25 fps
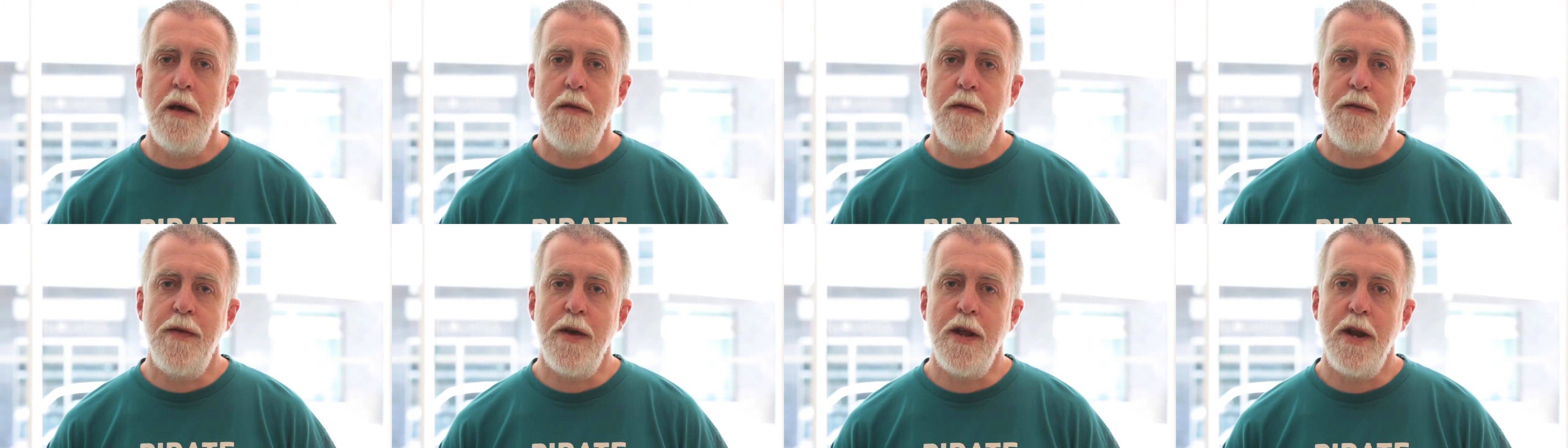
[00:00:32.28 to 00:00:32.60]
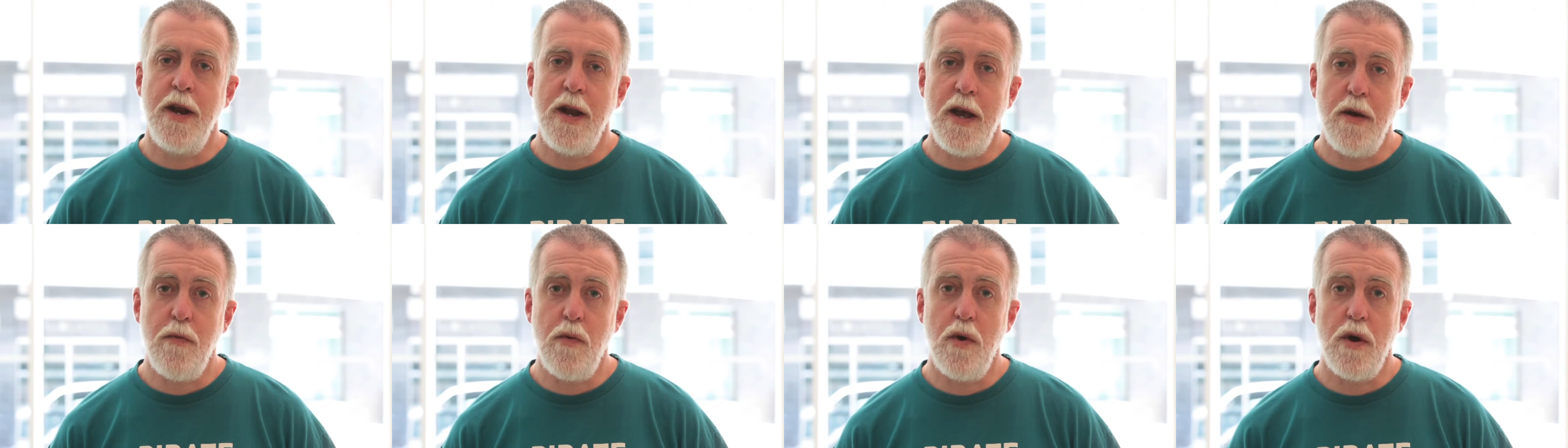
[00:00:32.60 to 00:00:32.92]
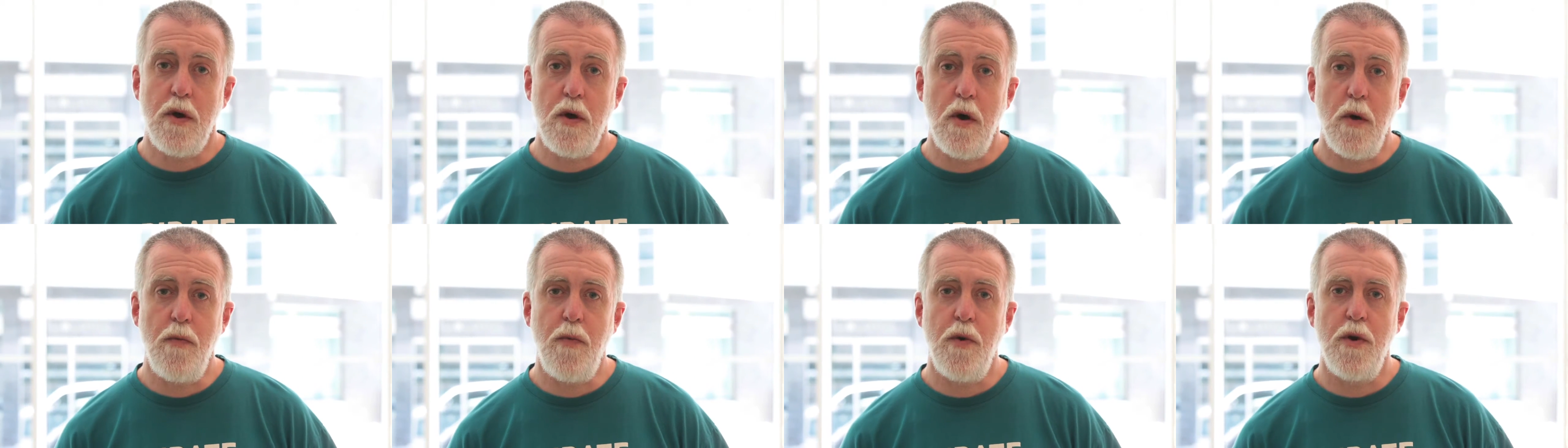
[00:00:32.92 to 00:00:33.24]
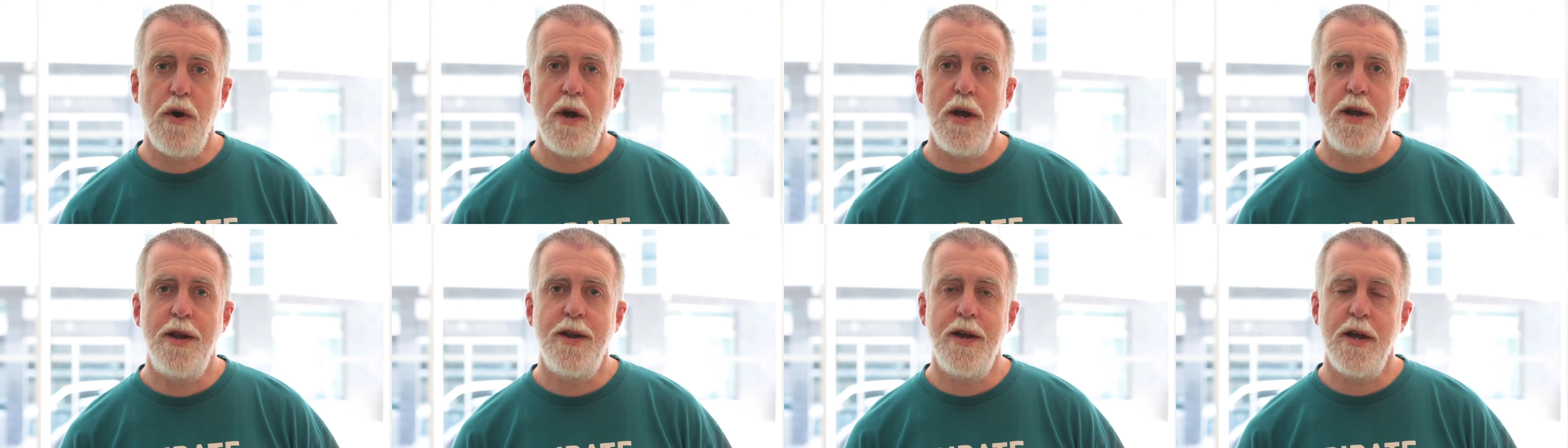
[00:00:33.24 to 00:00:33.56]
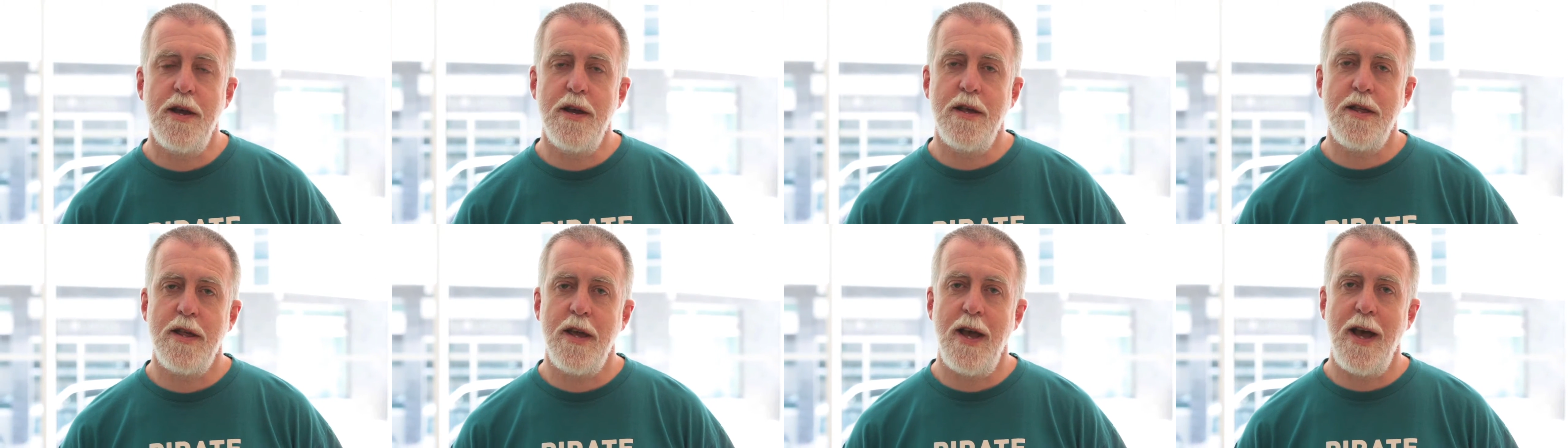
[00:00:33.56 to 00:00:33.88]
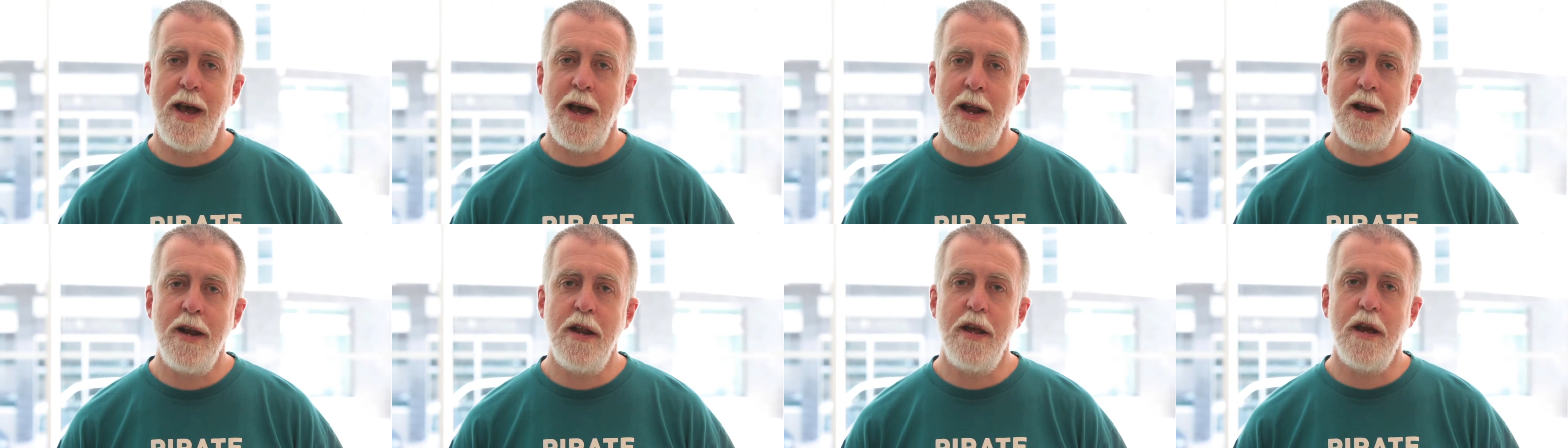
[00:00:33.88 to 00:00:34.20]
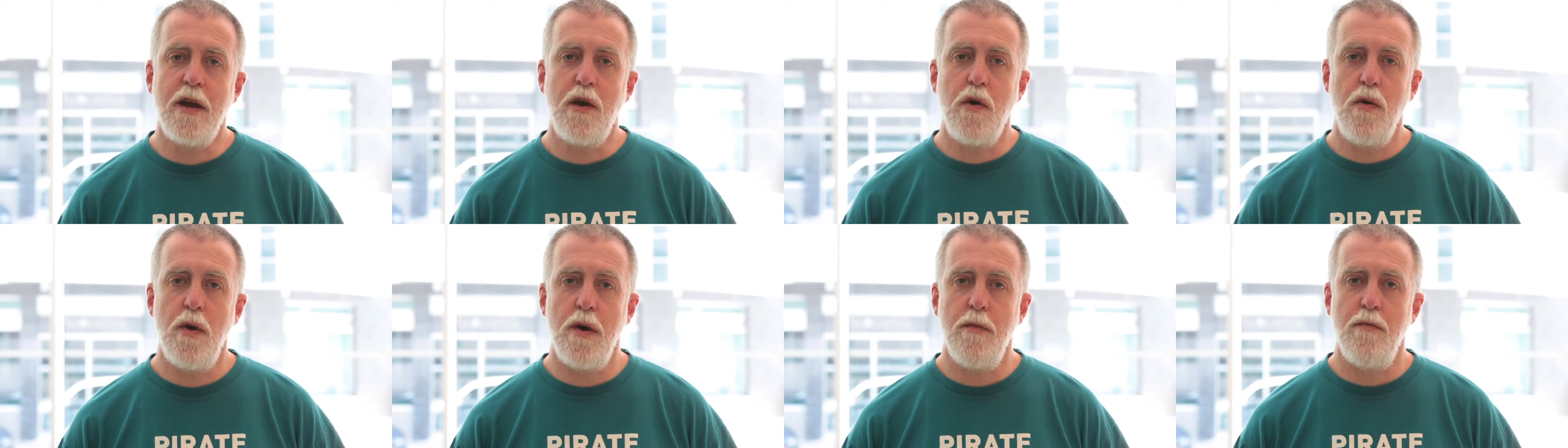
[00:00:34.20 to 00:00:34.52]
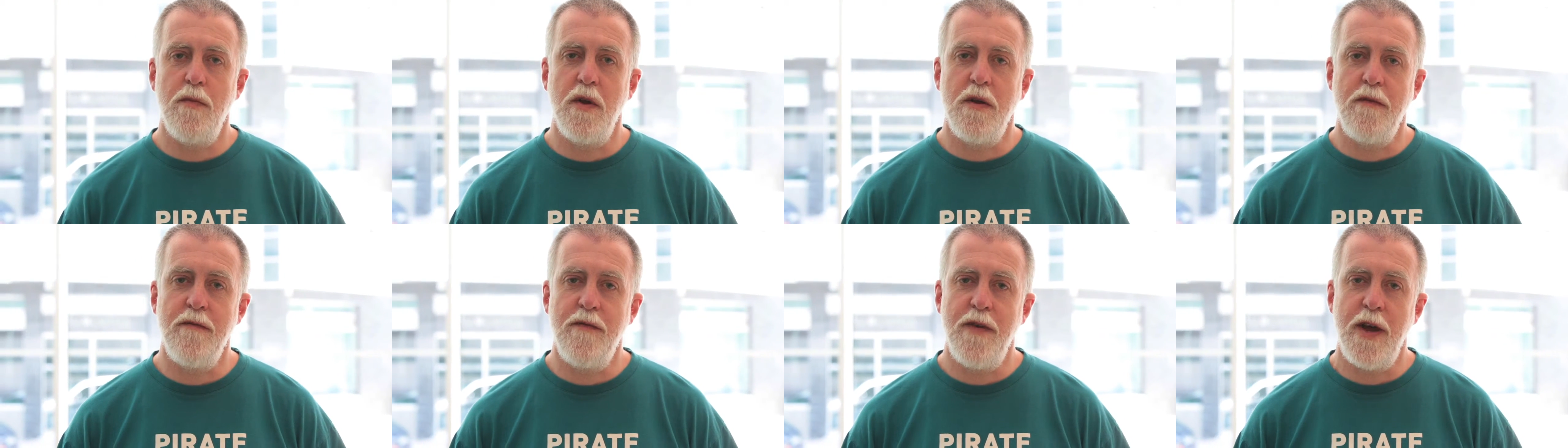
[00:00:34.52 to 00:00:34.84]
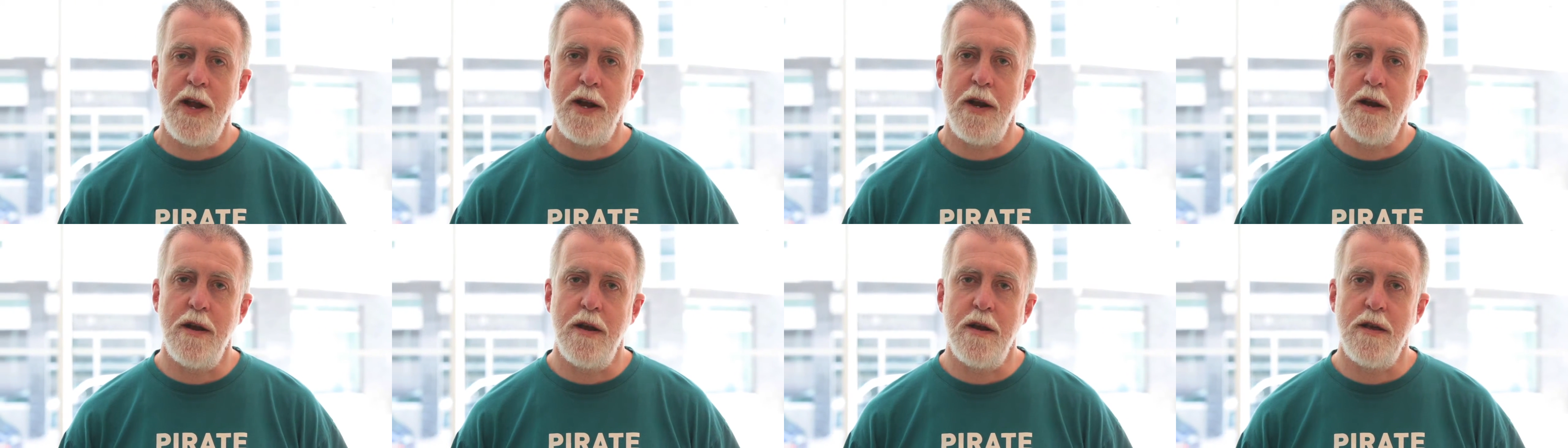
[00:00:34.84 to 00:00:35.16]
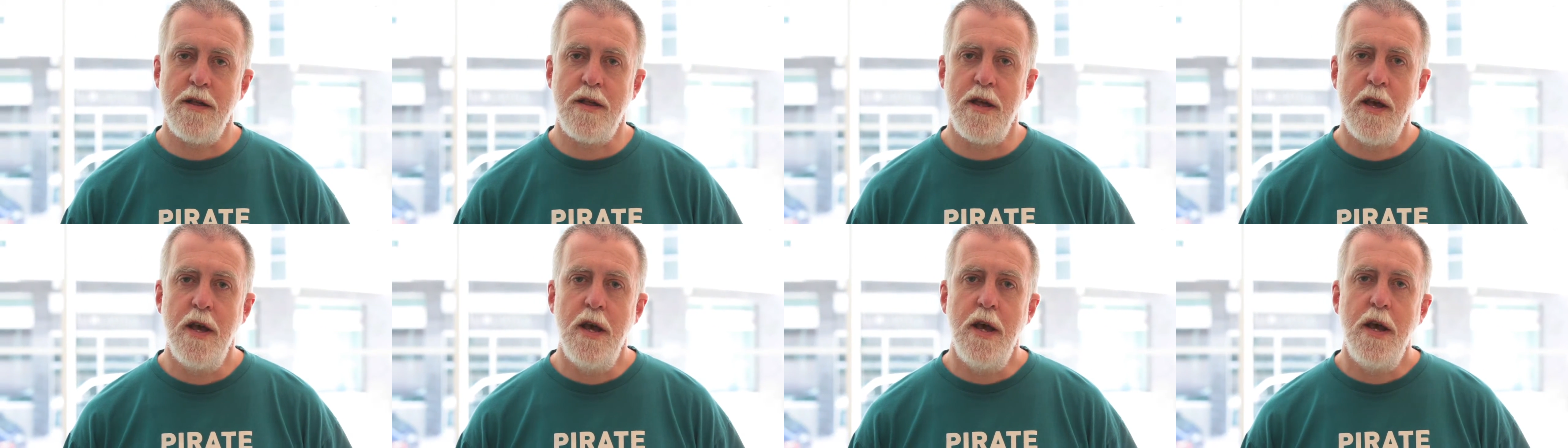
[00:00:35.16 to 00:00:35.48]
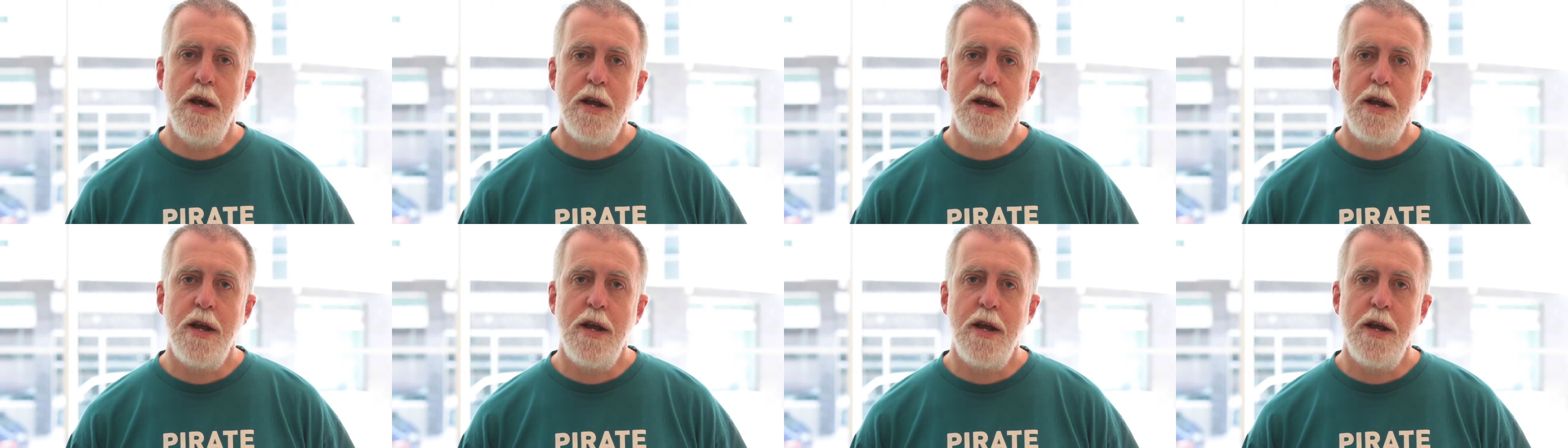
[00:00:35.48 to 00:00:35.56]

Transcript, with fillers: the network operators, and the equipment vendors